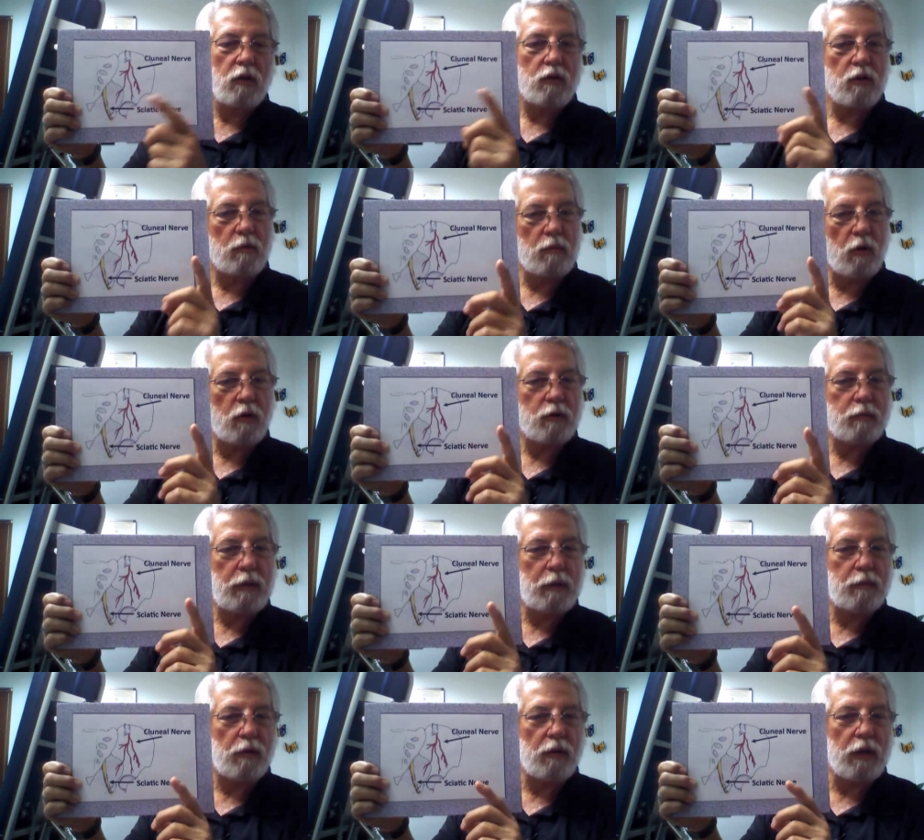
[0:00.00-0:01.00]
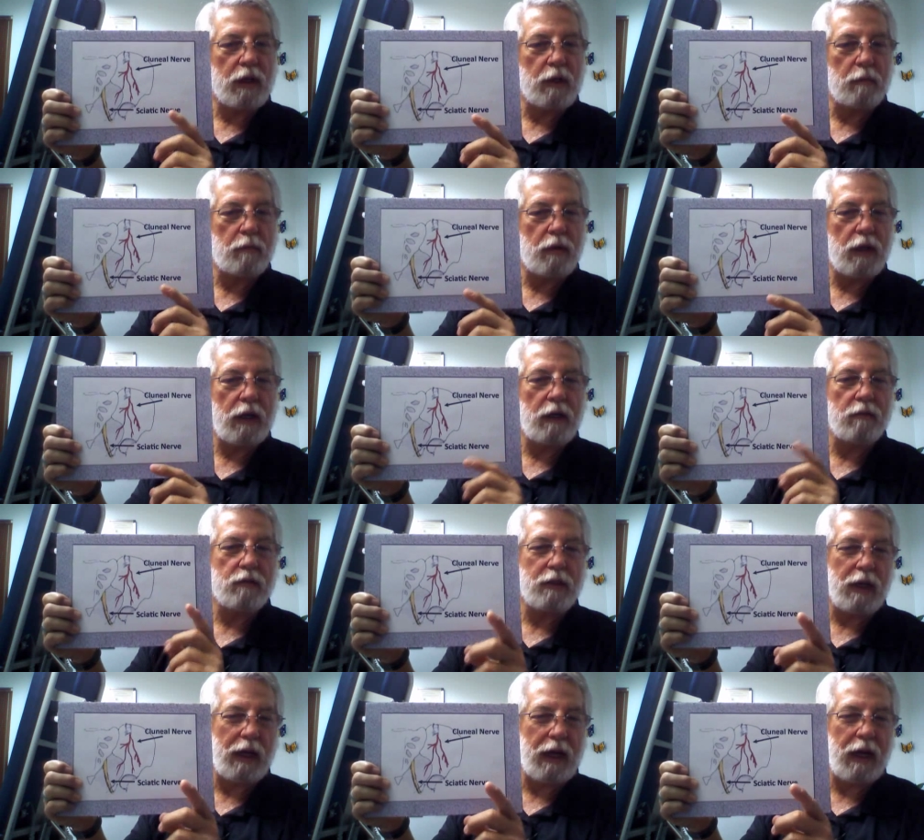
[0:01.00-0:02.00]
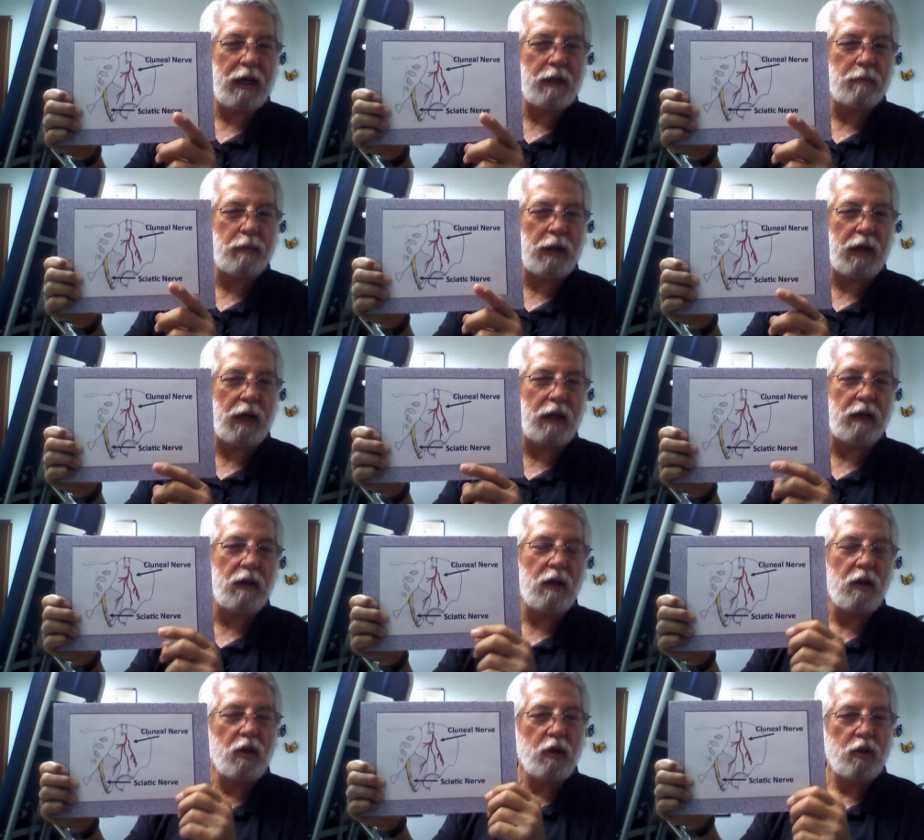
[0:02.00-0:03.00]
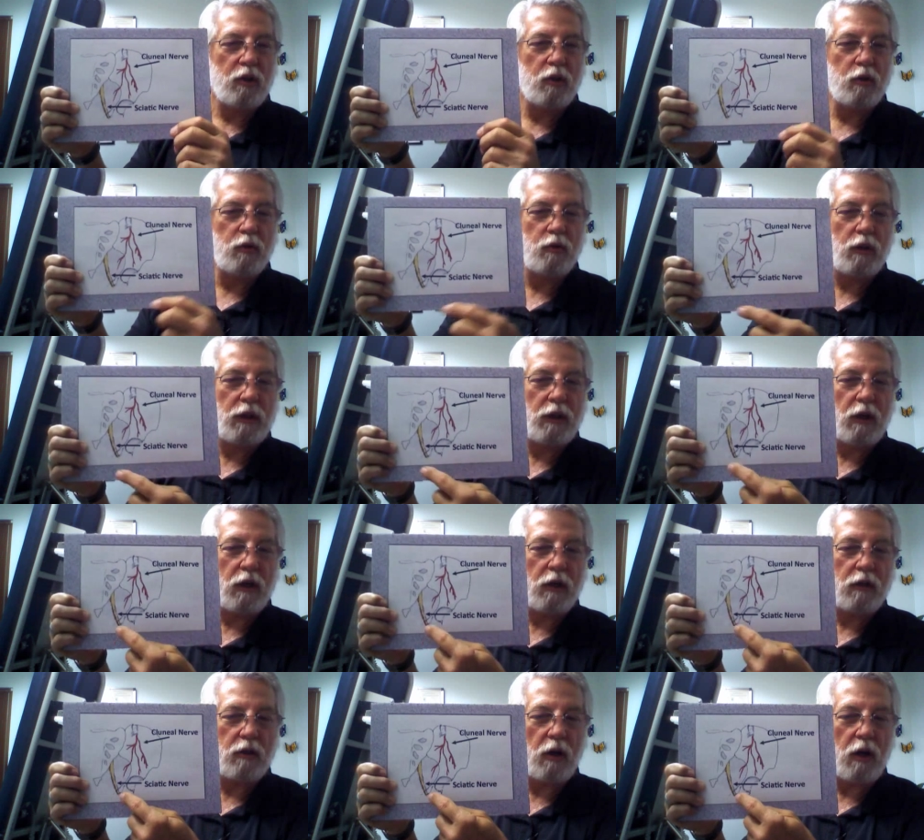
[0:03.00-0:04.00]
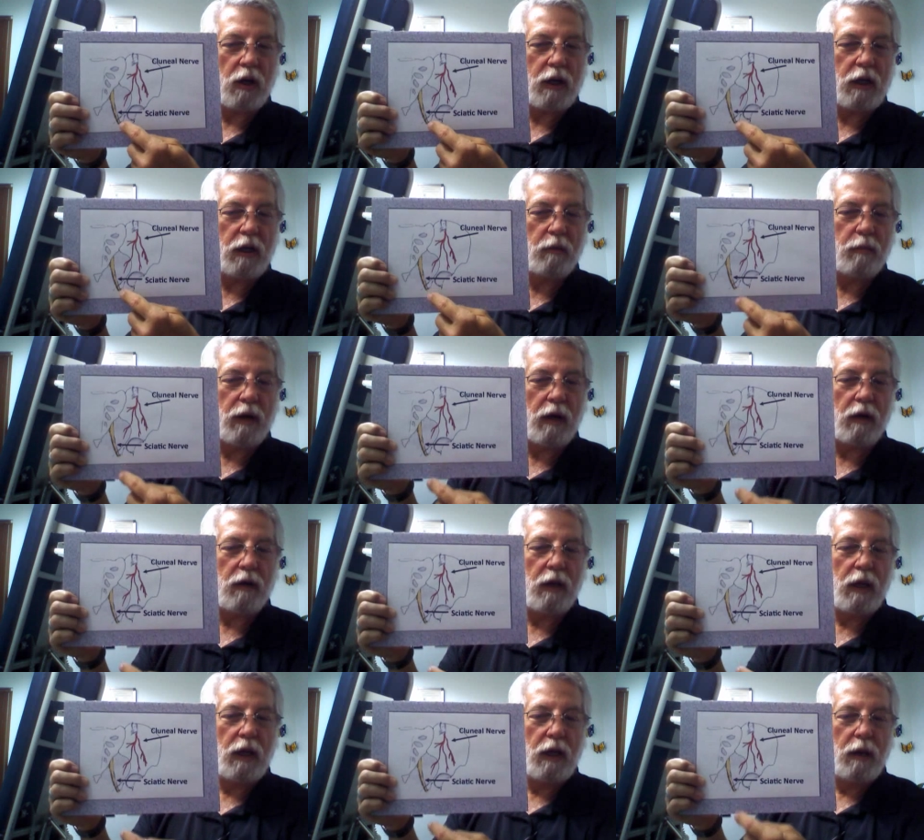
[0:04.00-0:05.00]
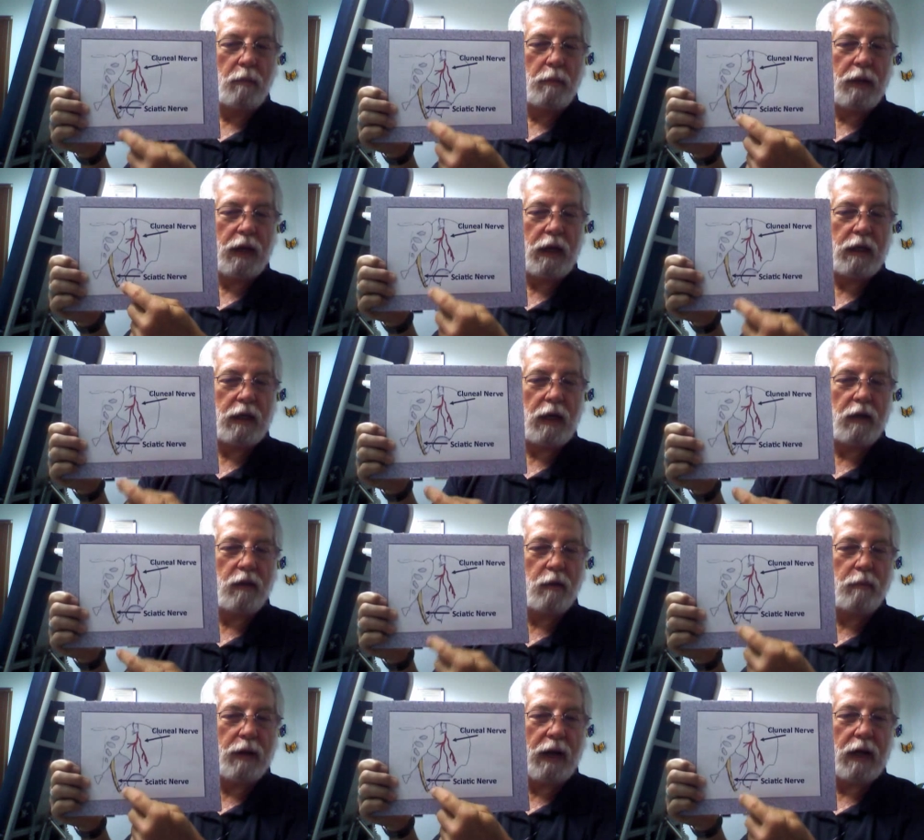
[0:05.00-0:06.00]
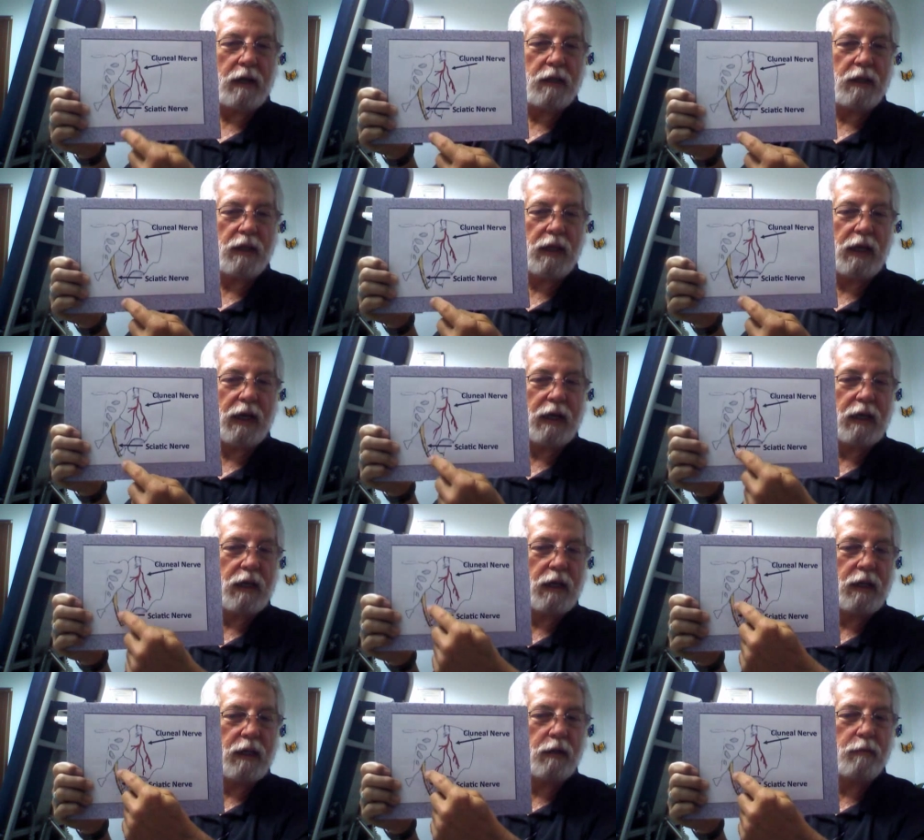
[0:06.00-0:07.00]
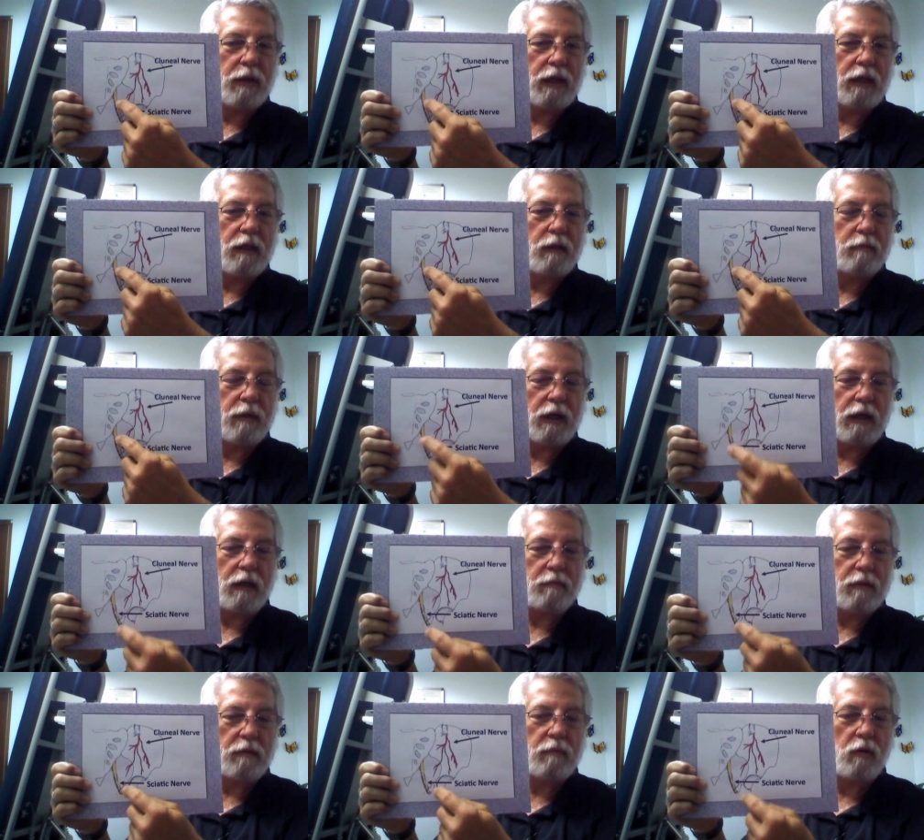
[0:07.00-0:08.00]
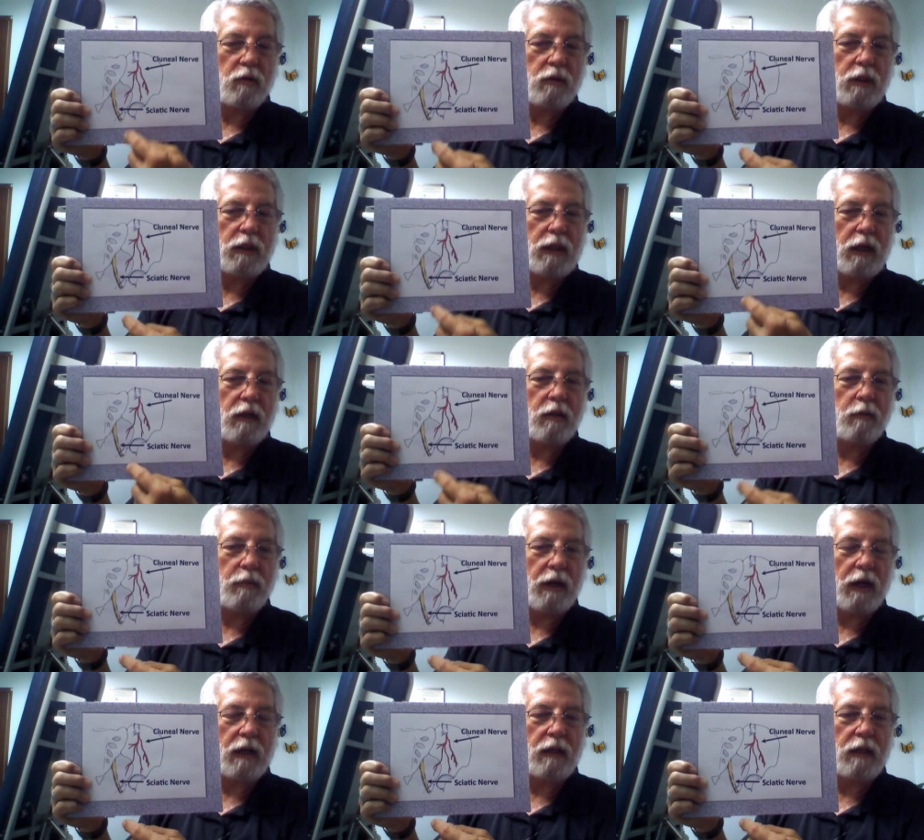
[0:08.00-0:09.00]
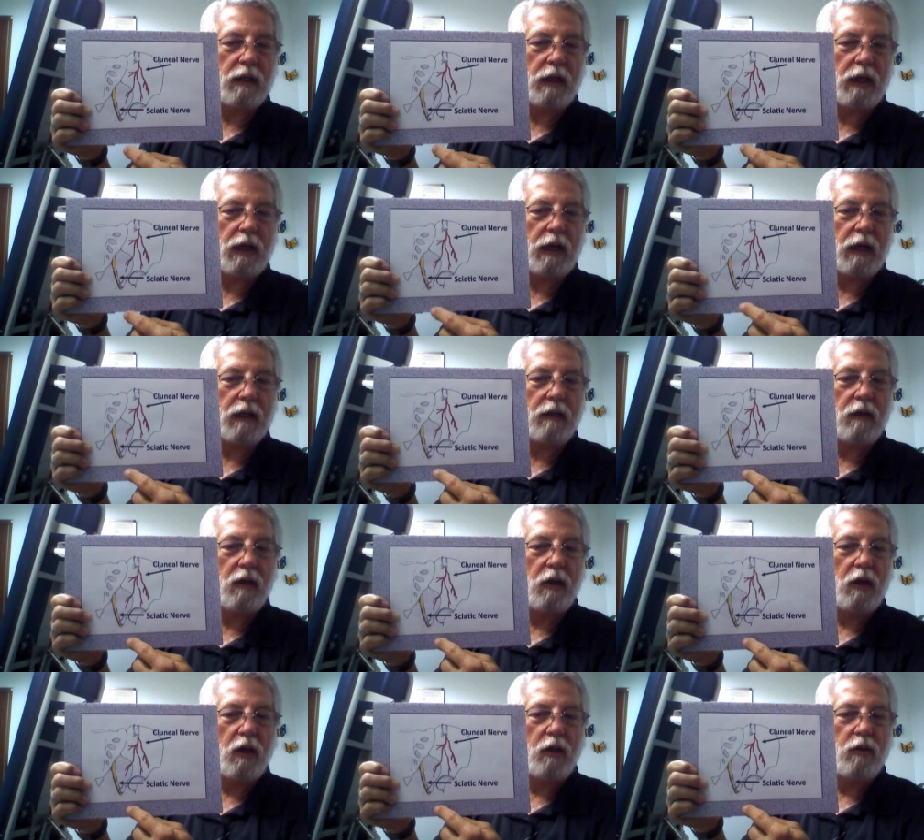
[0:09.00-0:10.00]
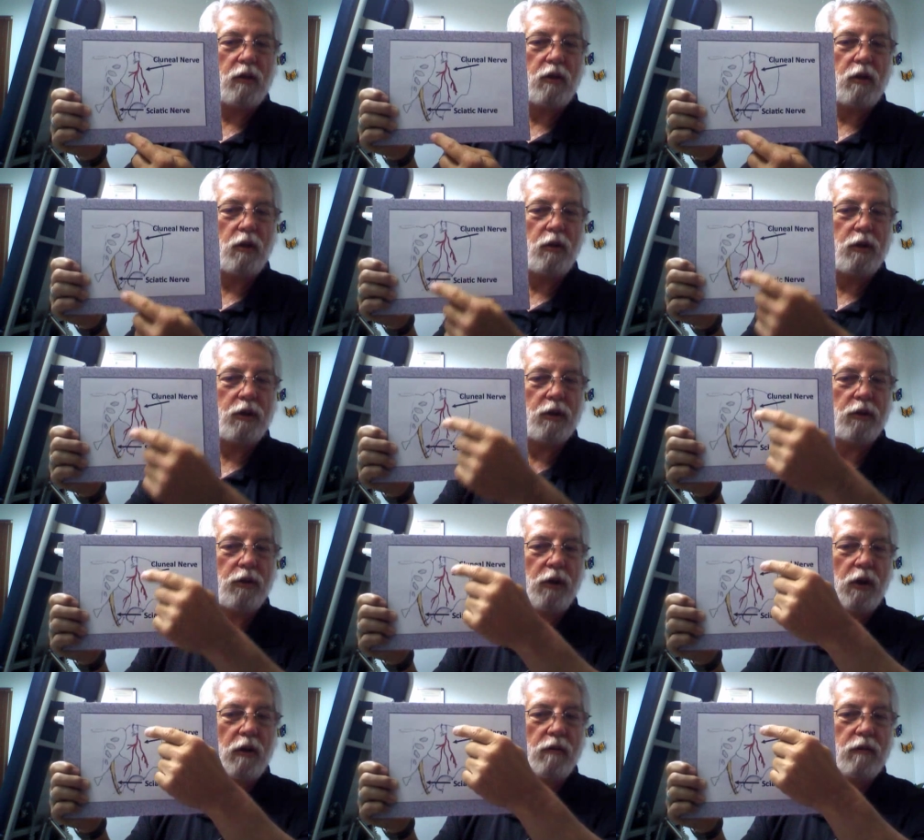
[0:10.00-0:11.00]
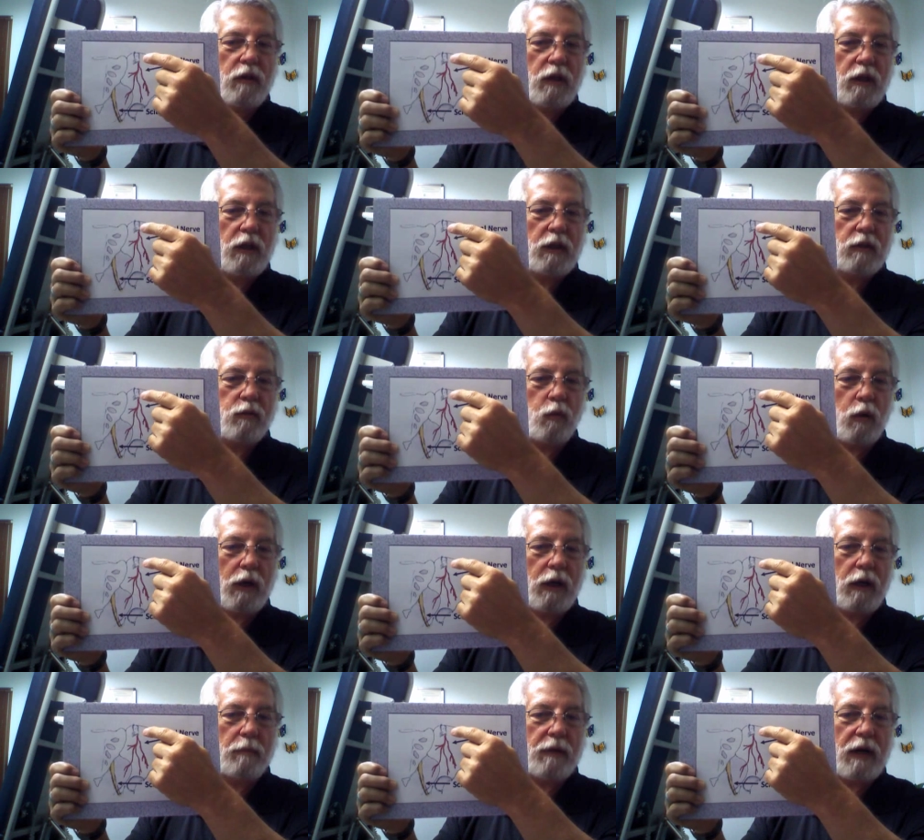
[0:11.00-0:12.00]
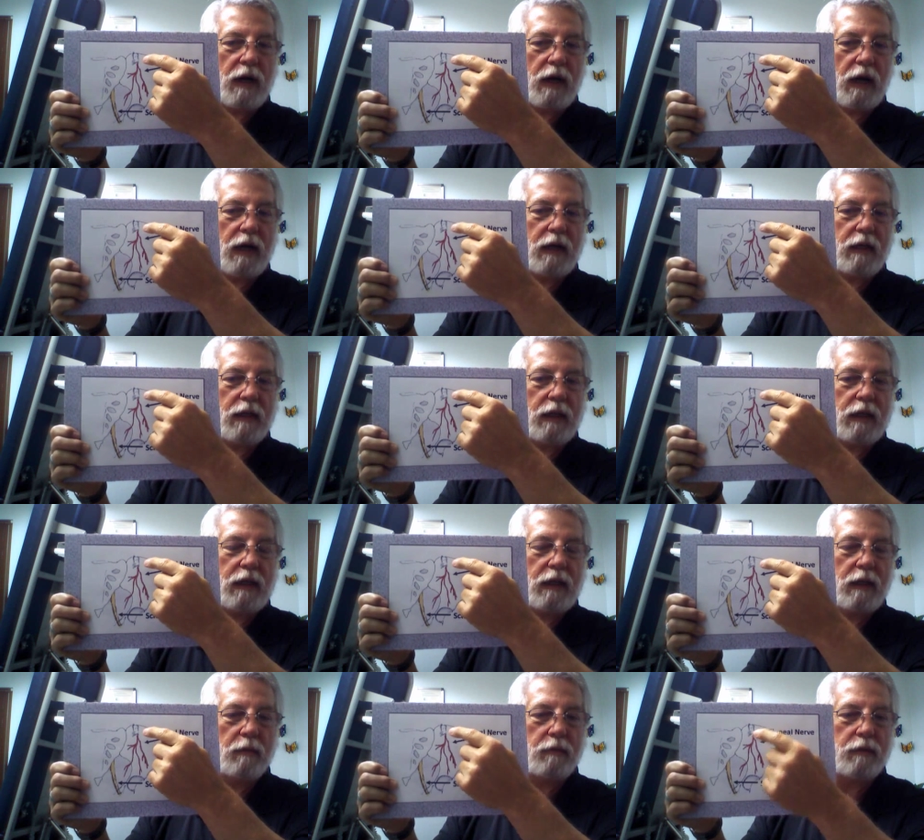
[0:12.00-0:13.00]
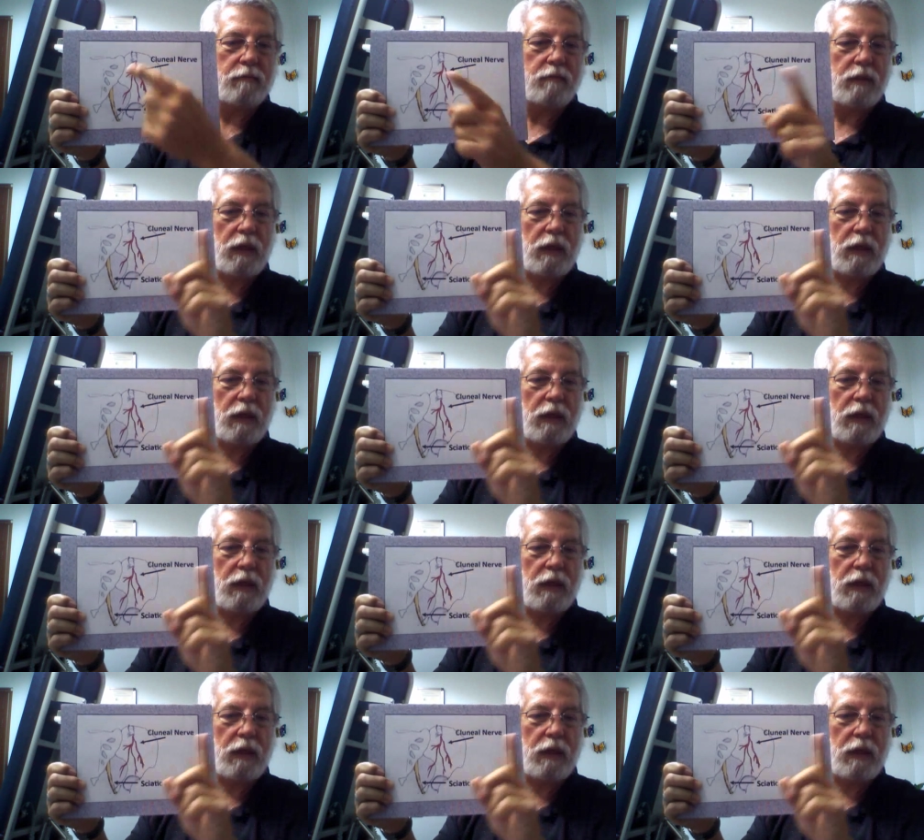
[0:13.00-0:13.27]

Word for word: So most people that complain of sciatic pain usually are talking about pain down the back of the leg and a little bit in the buttock, but mostly down the back of the leg. The cluneal nerve is way up high in the hip.